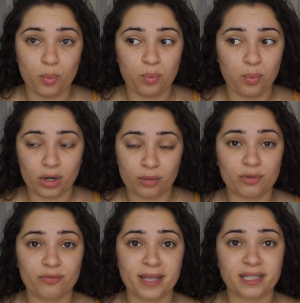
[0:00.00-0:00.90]

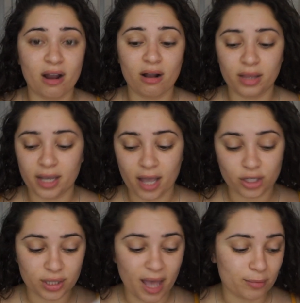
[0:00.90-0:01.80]
waterproof mascara. Like, I
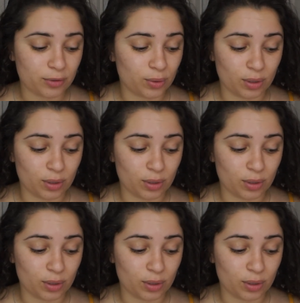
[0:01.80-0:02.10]
just absolutely